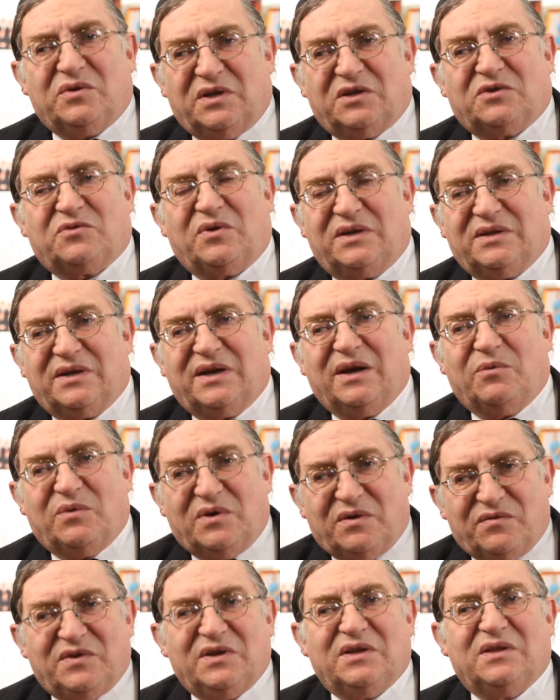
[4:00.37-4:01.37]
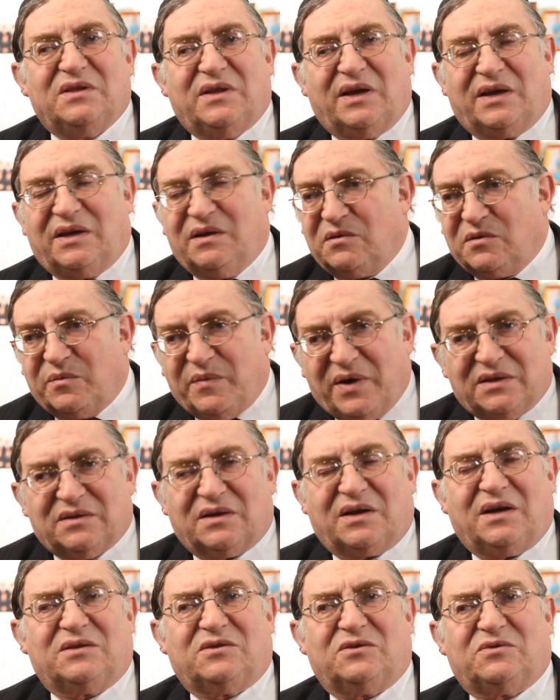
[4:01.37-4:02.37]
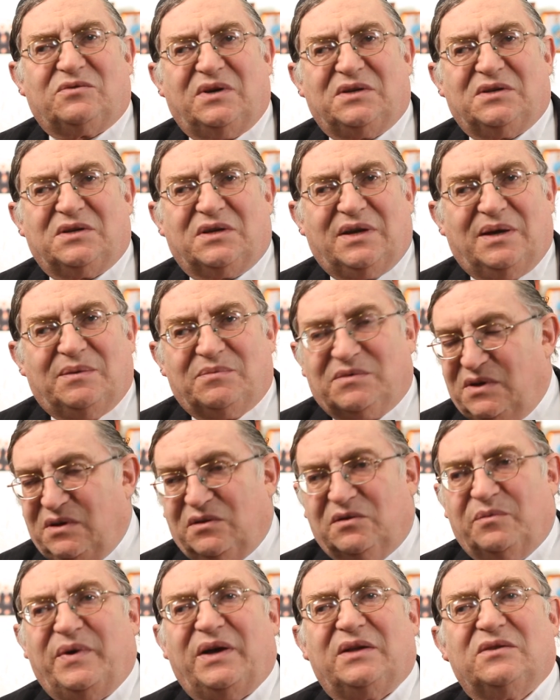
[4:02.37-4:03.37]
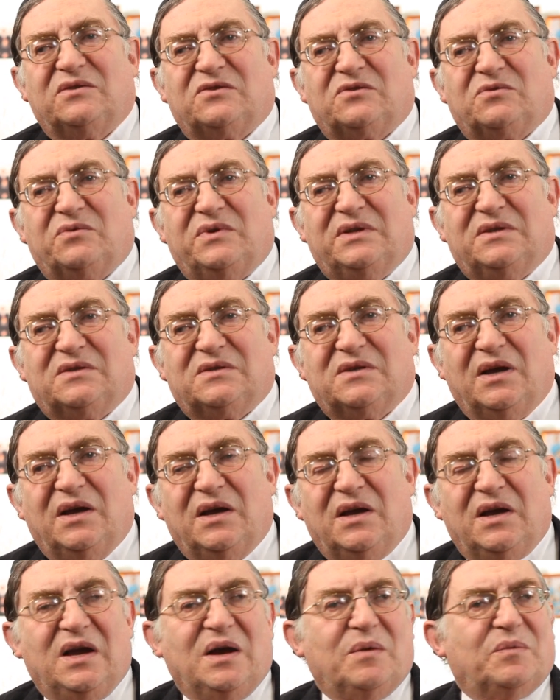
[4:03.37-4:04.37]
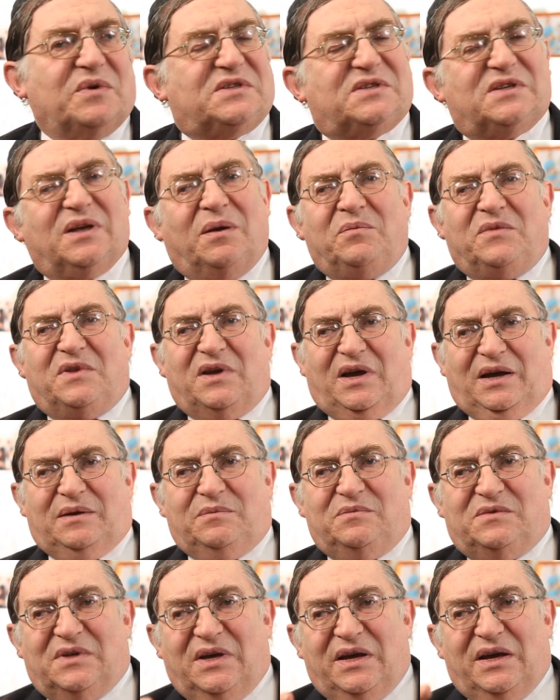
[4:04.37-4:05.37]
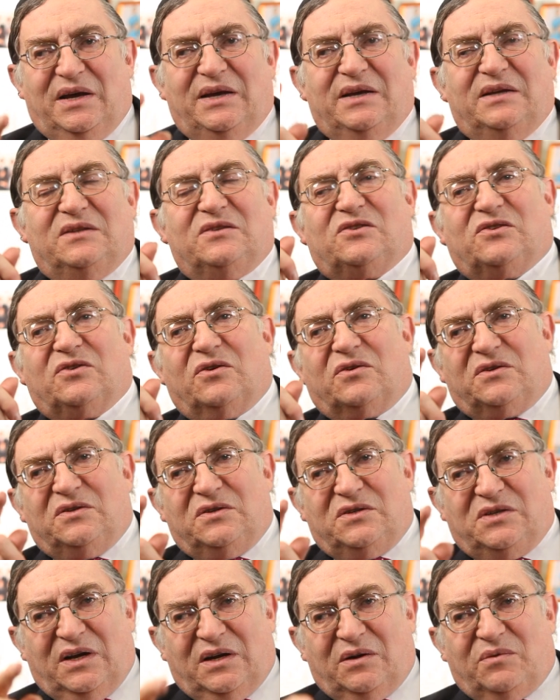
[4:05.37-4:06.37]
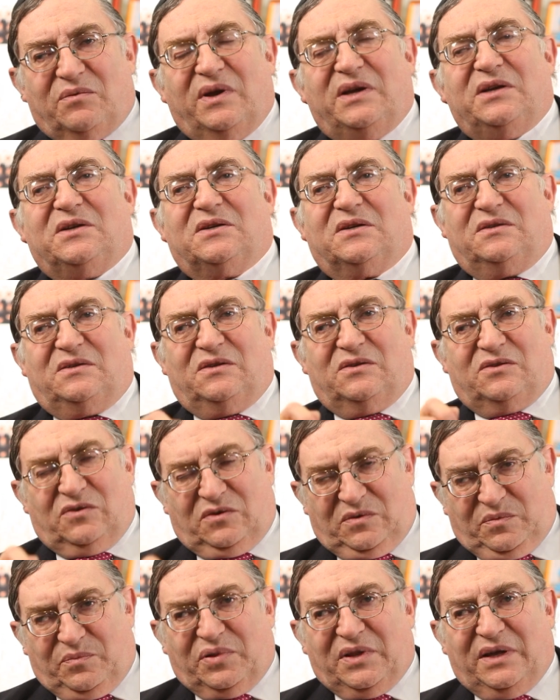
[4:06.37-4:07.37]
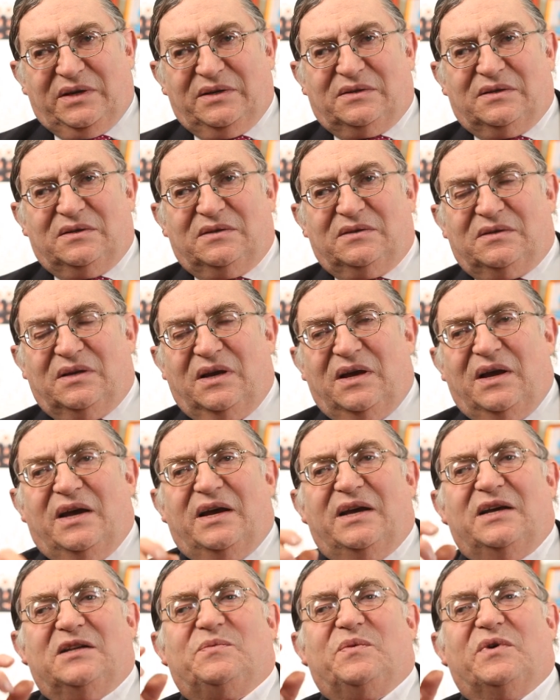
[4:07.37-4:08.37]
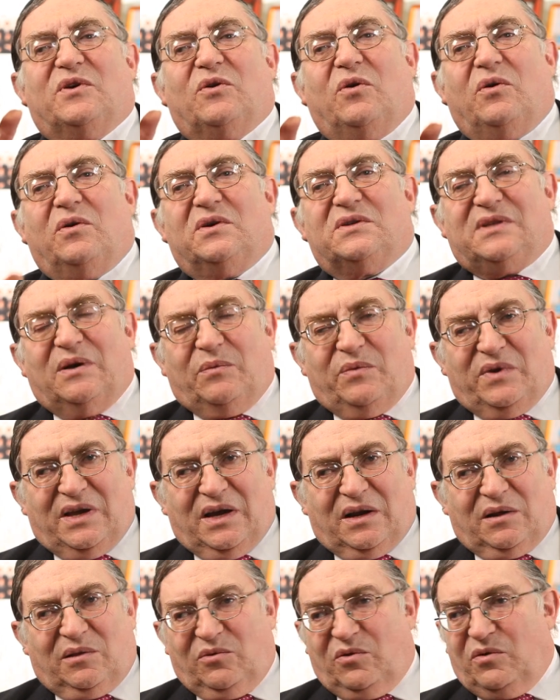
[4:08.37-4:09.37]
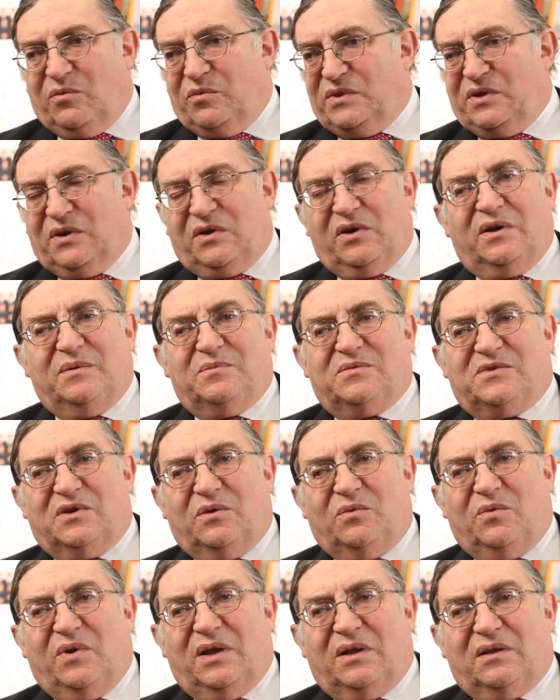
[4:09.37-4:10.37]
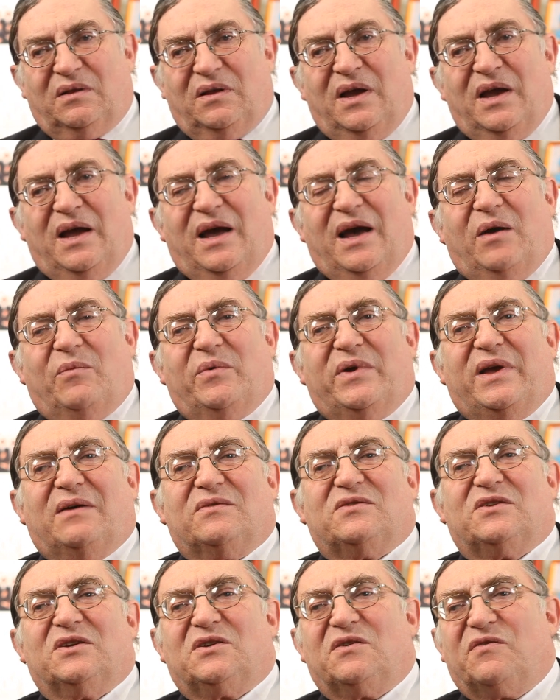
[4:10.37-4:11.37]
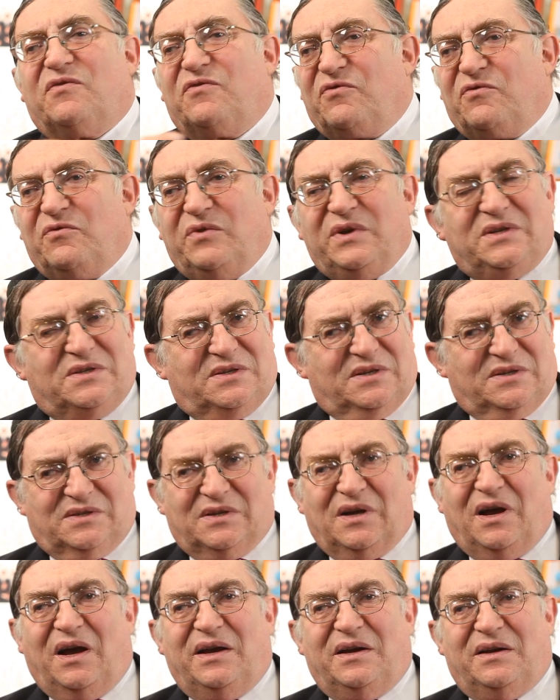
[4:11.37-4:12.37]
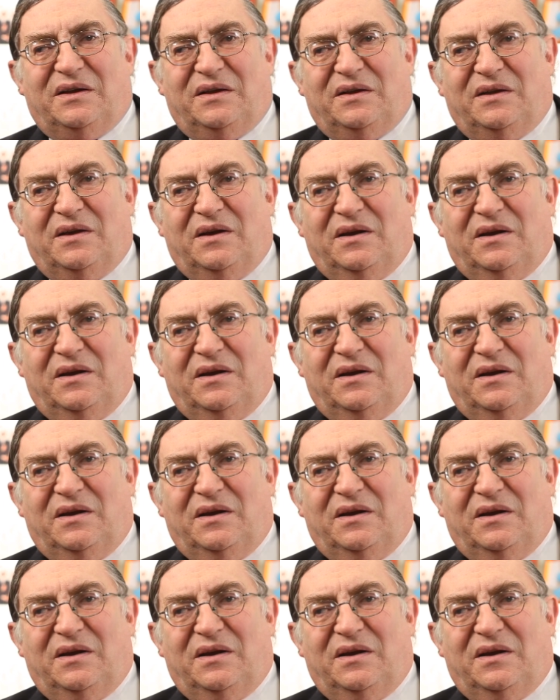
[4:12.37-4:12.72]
they tried to get rid of Yidden. They killed them out in the concentration camps, killed them out in the streets. But sometimes, in certain generations, in certain places, it's because that we get along with the Goyim so well, and we have such a free society